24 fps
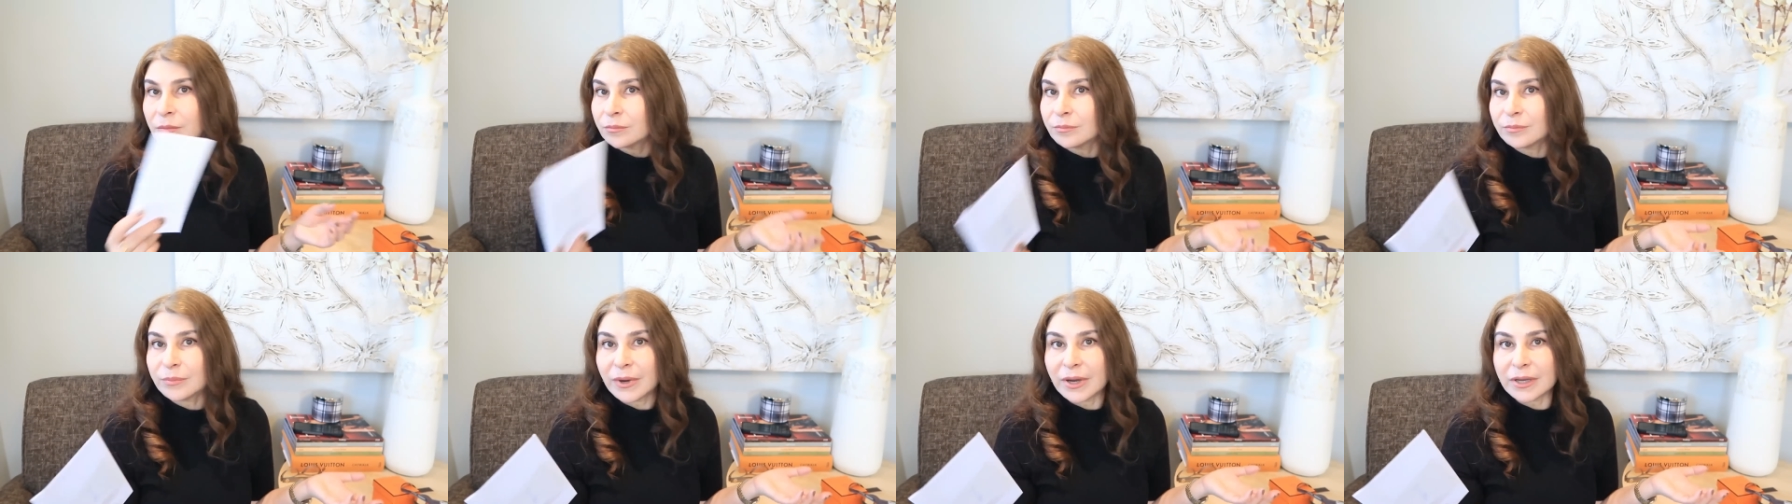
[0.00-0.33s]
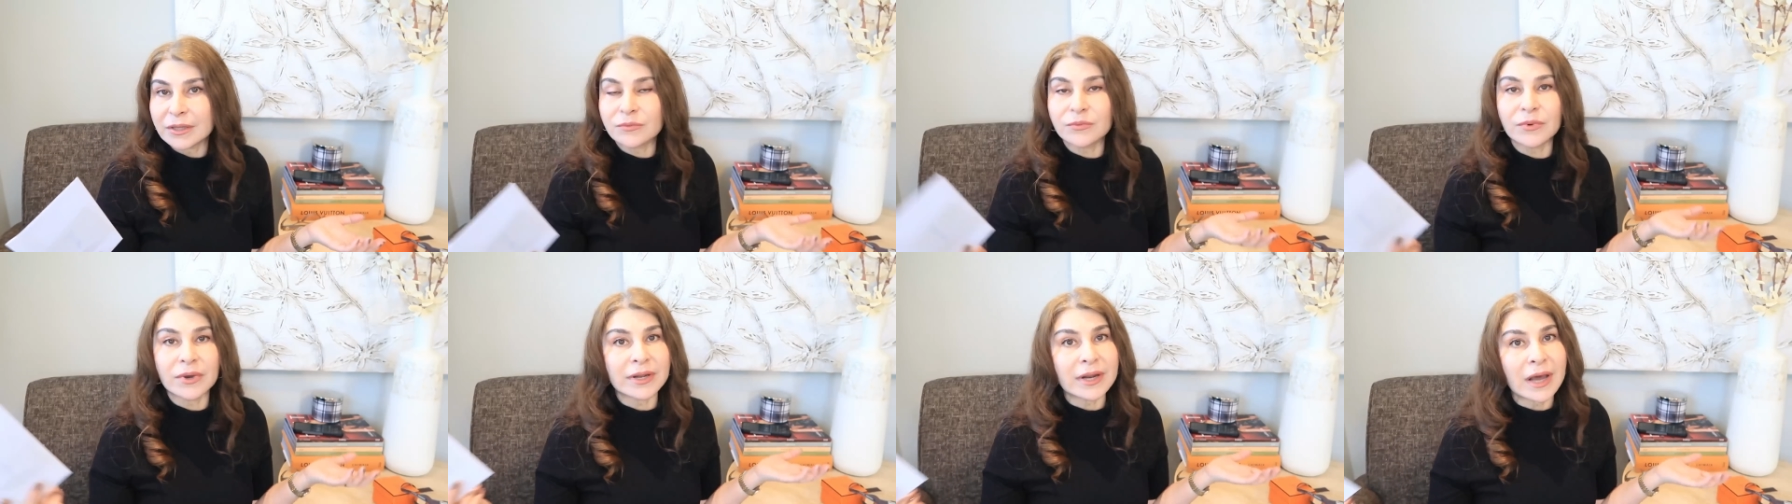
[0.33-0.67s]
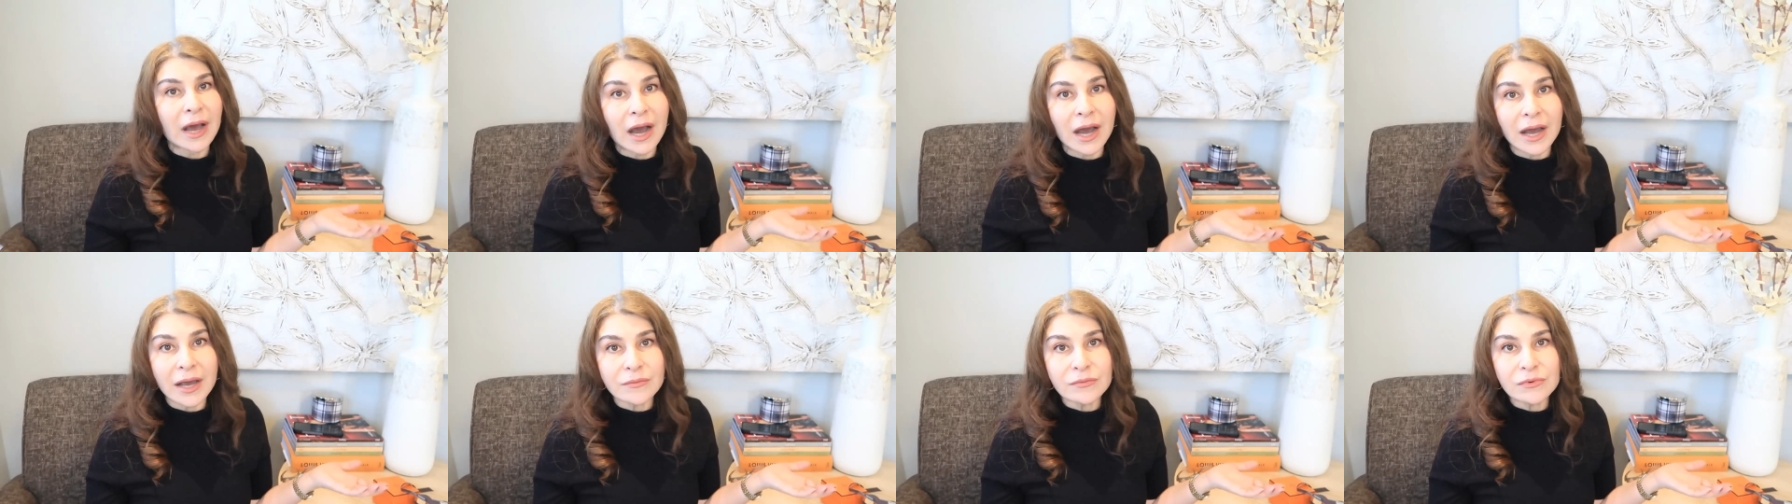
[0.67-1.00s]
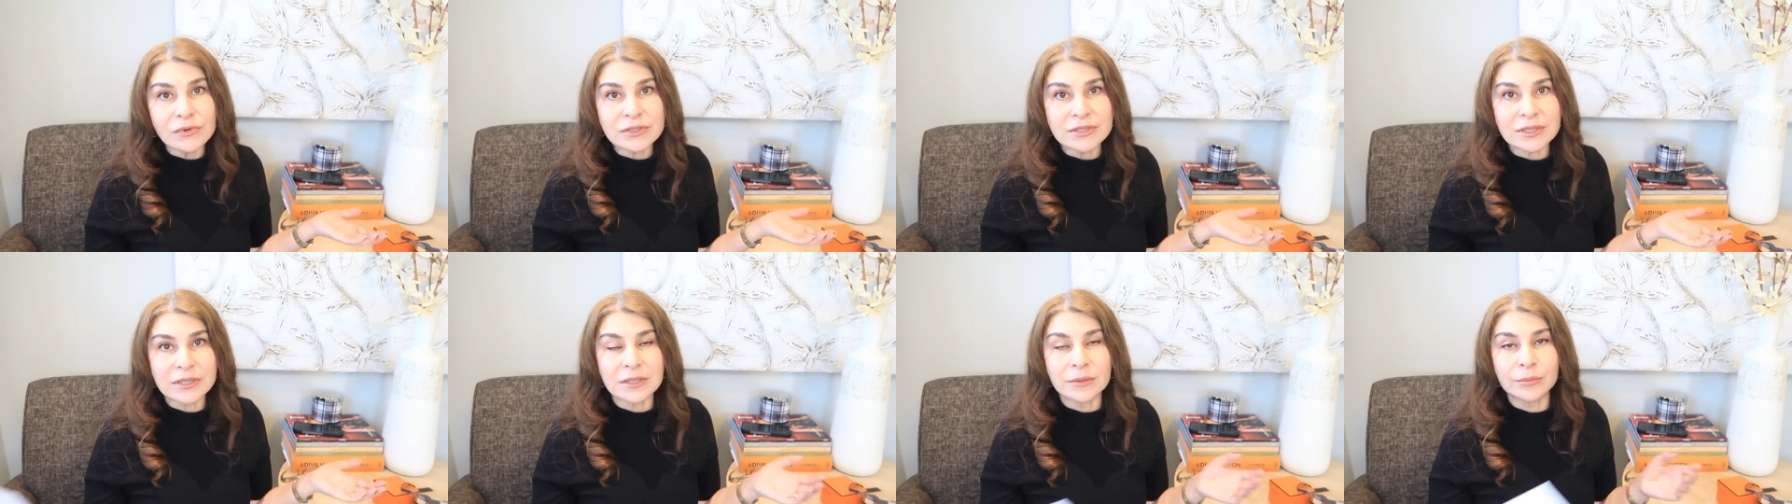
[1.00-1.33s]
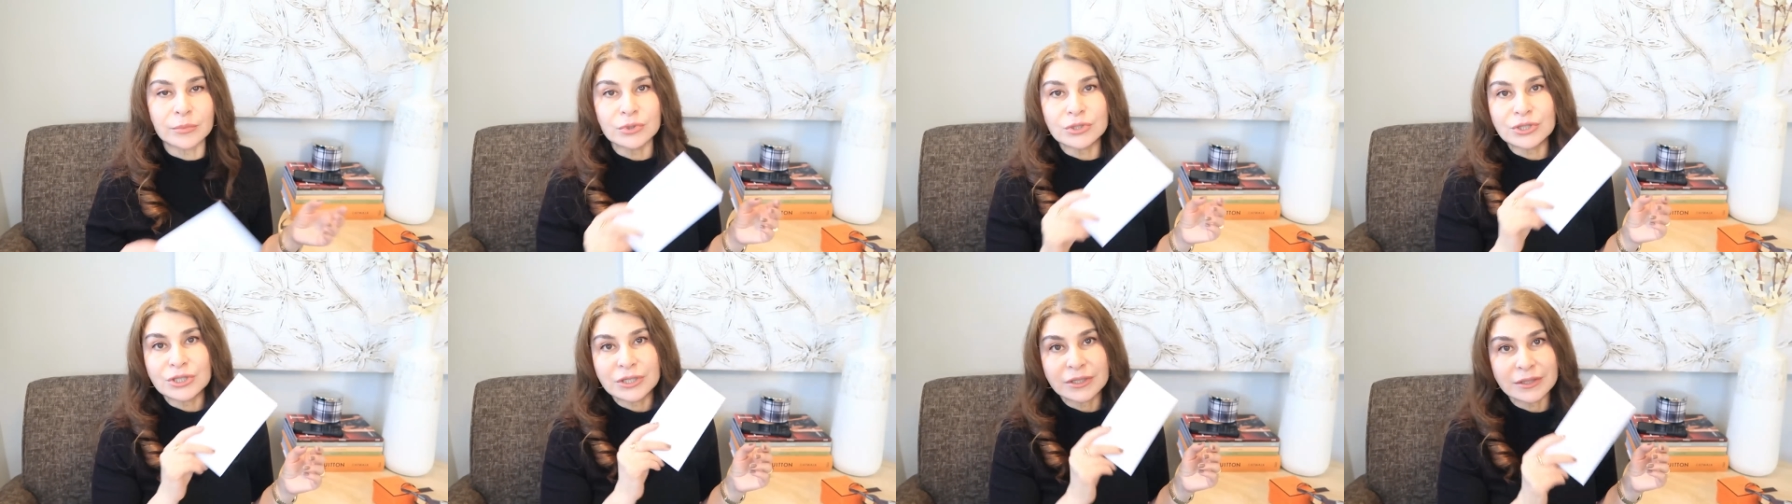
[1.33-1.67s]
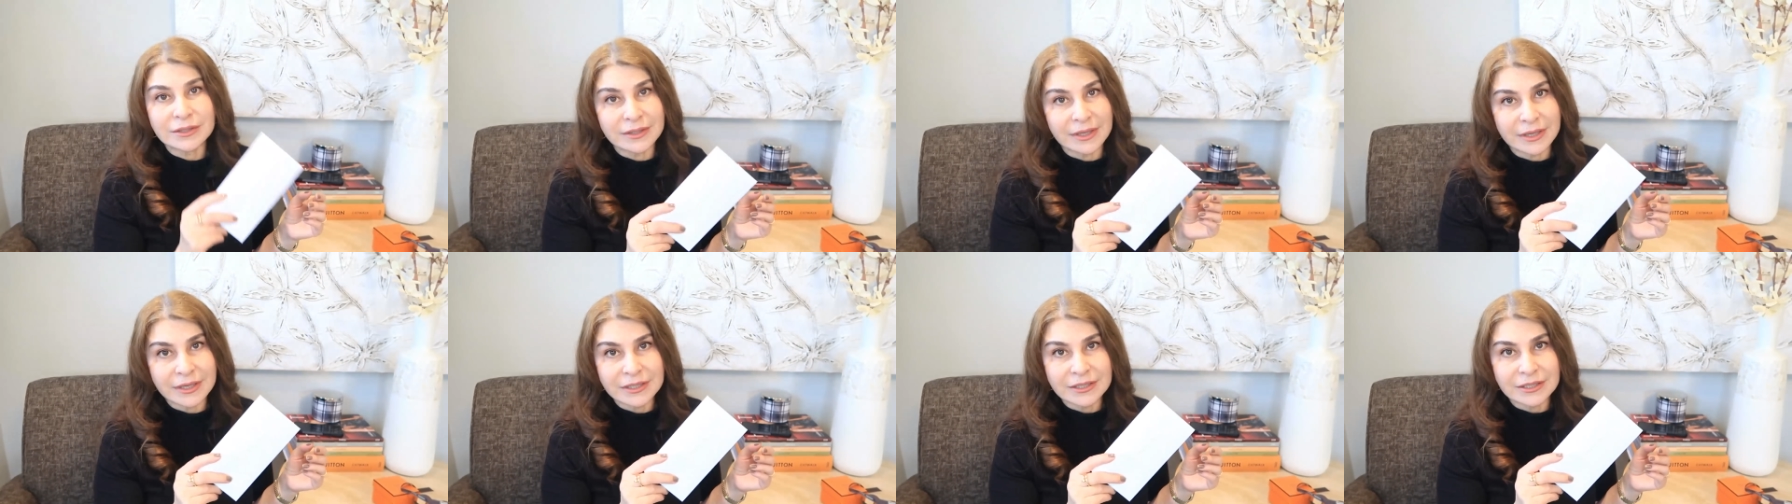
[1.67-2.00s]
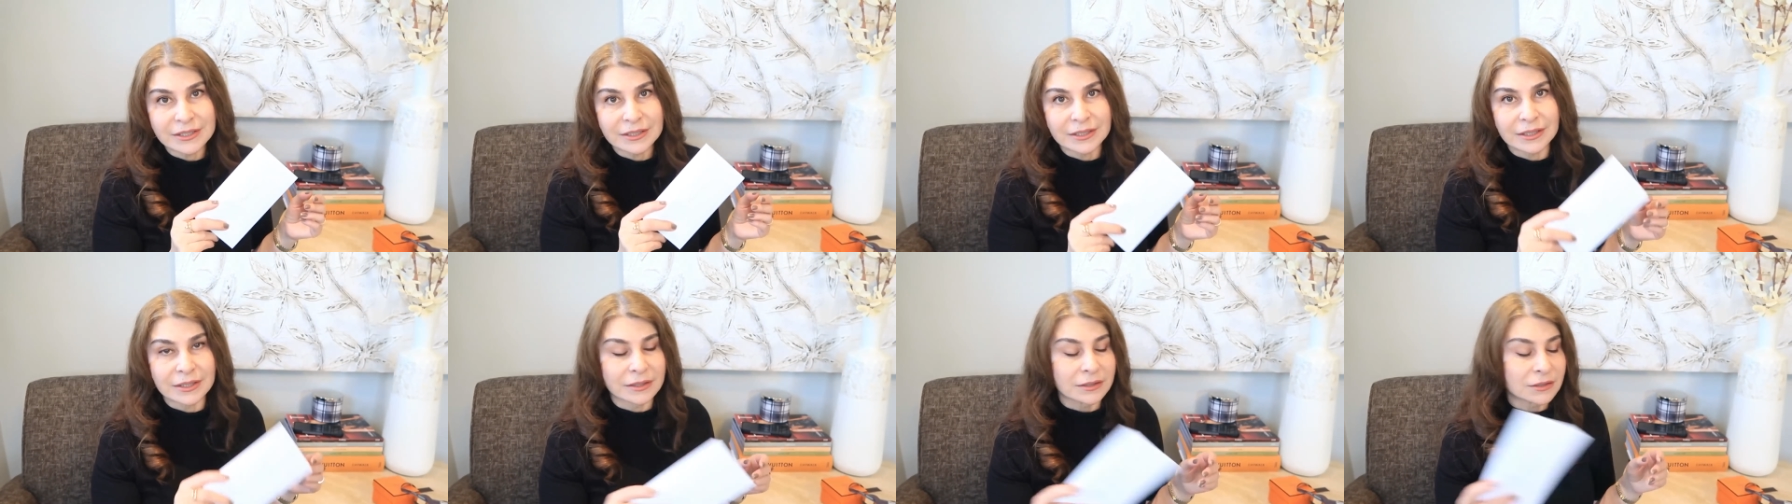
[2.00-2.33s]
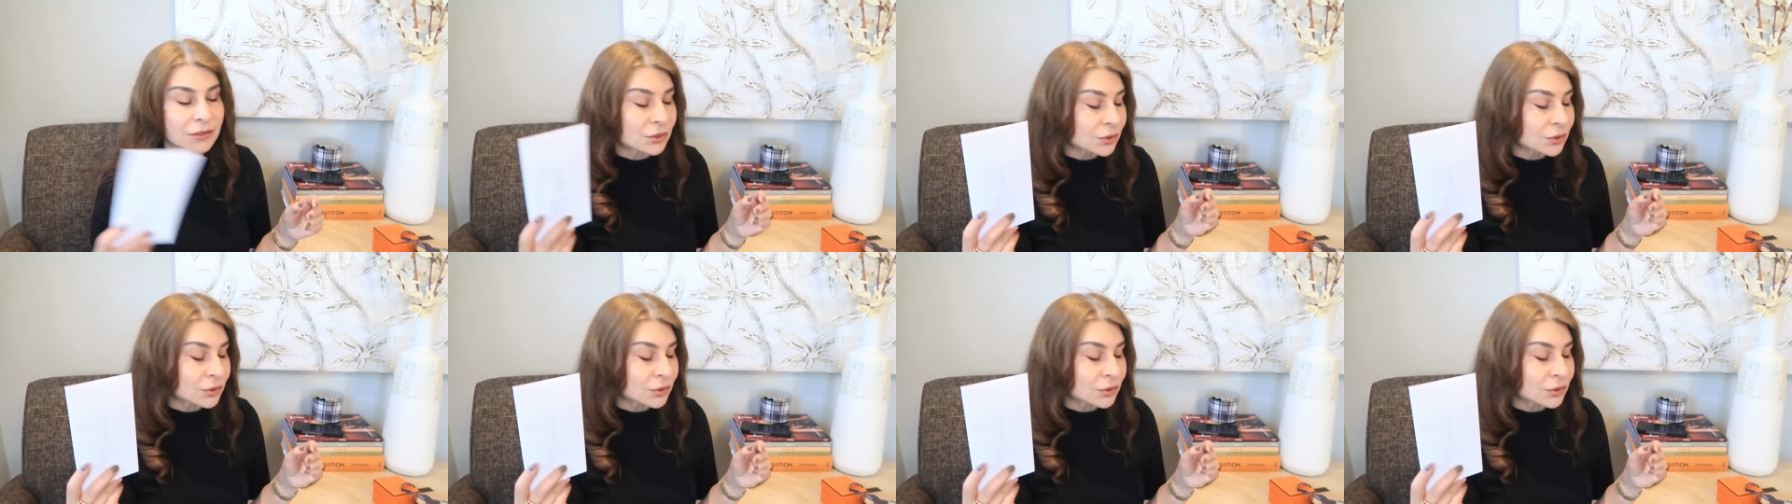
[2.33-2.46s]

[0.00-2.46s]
but when I was at the boutique, they didn't.